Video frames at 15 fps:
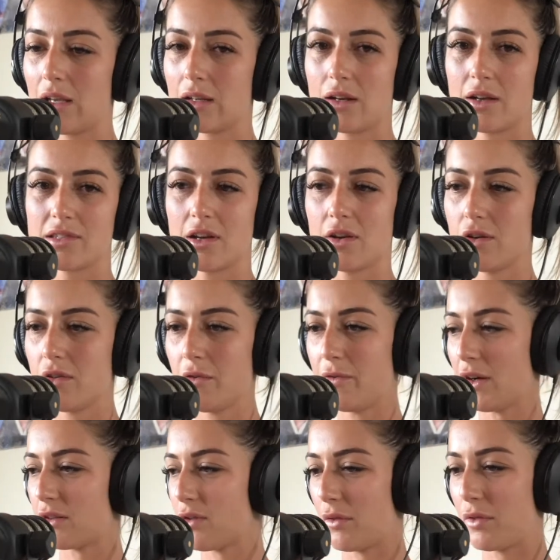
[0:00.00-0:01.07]
And I was like, who the
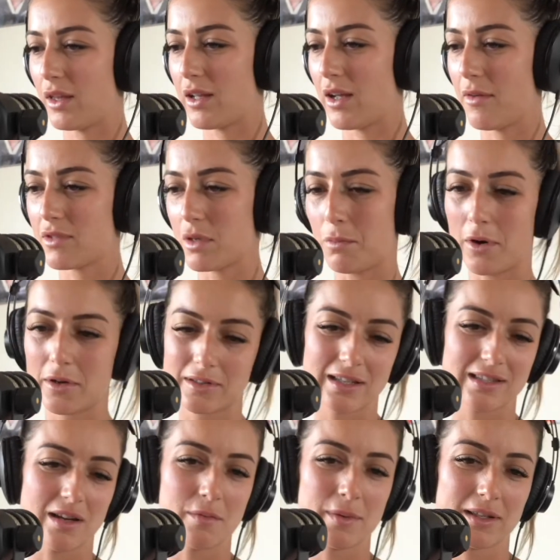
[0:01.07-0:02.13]
fuck do I think I am to post this?
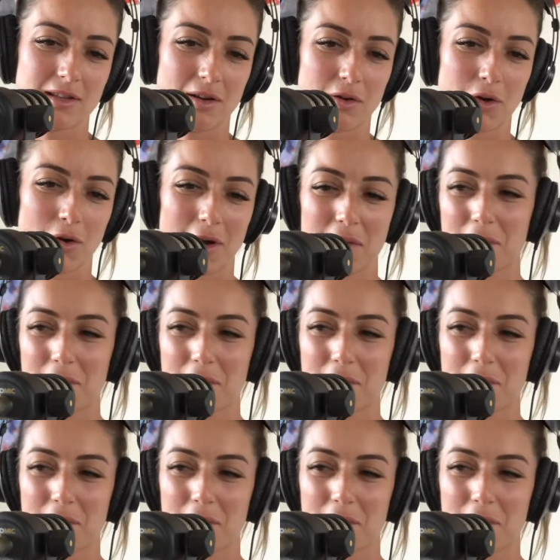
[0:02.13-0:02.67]
I'll be so annoying.